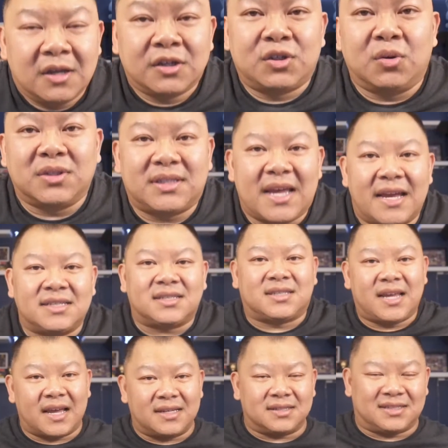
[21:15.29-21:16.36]
So
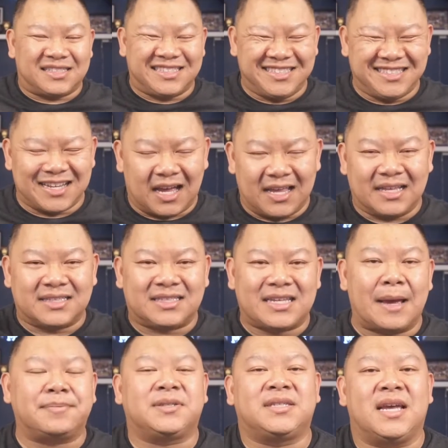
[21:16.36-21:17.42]
in
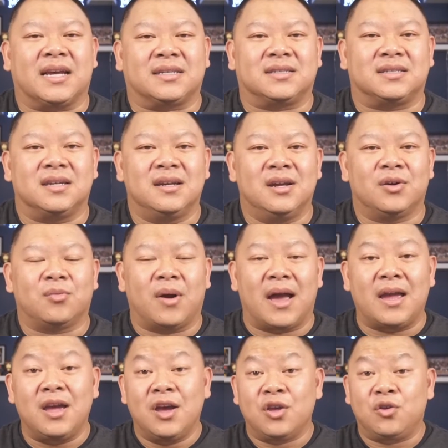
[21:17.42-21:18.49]
step 6,
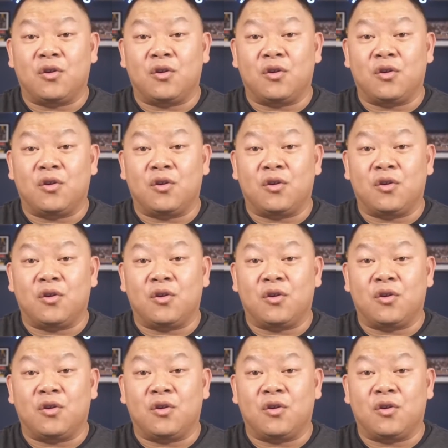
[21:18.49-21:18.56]
right?